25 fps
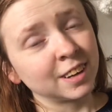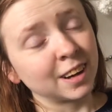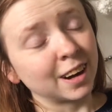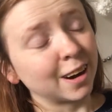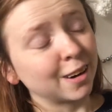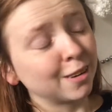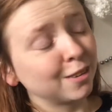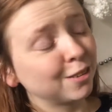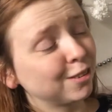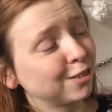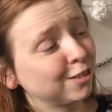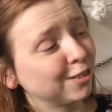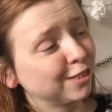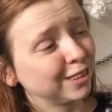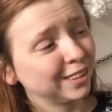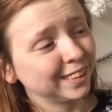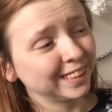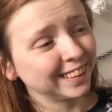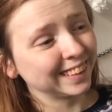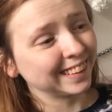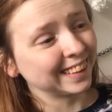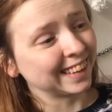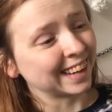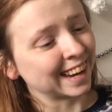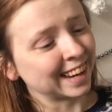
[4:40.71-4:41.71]
I
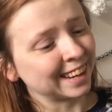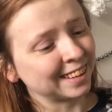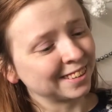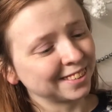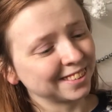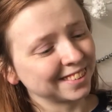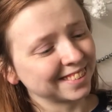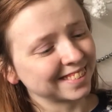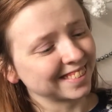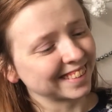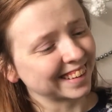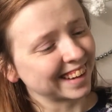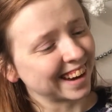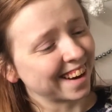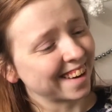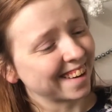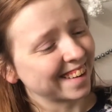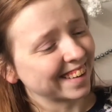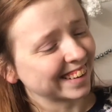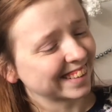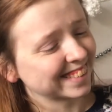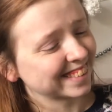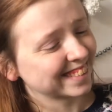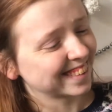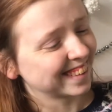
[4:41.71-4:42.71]
really hate her as a
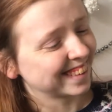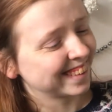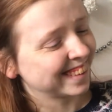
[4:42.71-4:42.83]
character.